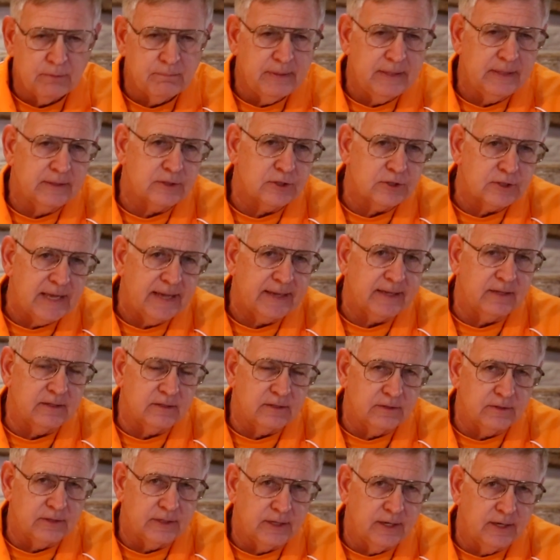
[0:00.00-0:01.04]
being second
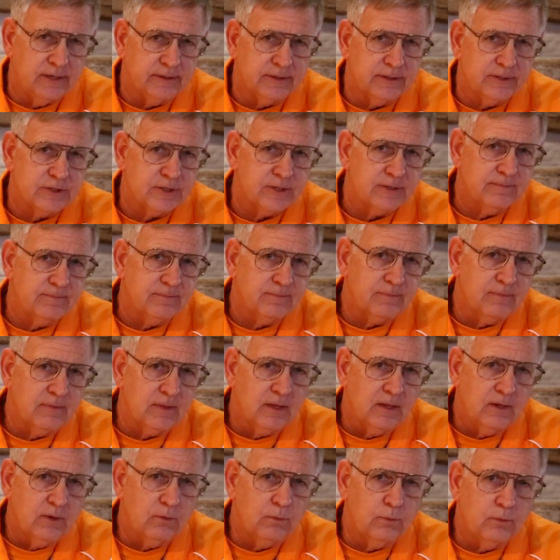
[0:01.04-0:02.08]
to the youngest,
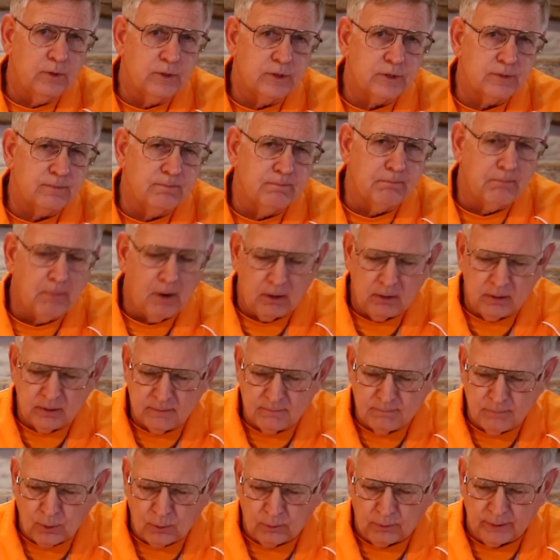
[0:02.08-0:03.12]
was
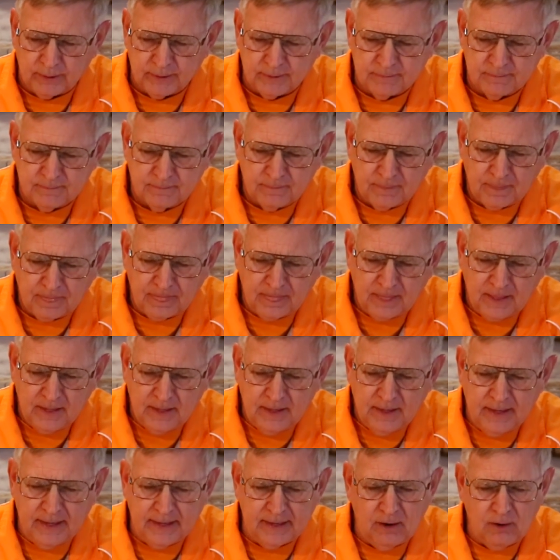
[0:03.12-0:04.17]
Martin Boren.
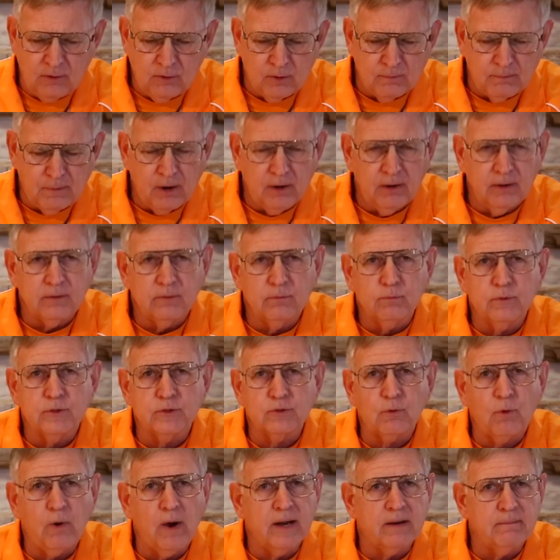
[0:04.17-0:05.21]
And Uncle Martin
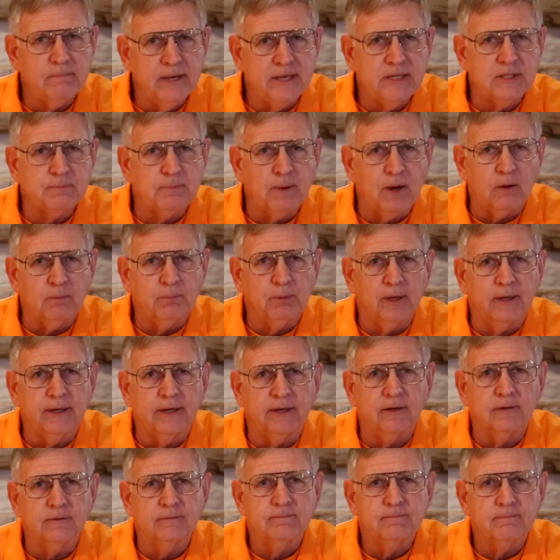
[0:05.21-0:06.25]
was quite a baseball
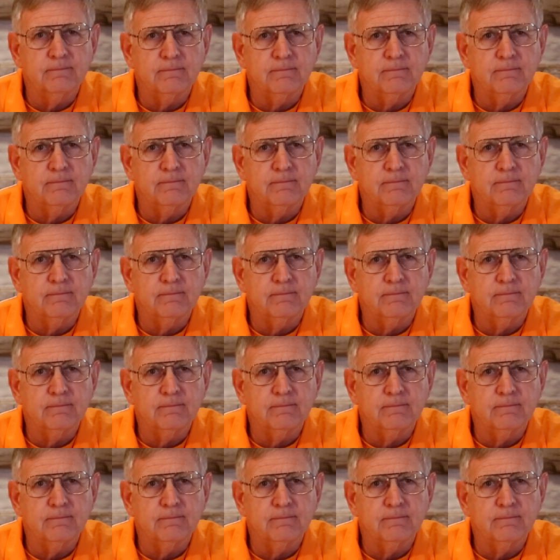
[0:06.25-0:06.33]
player.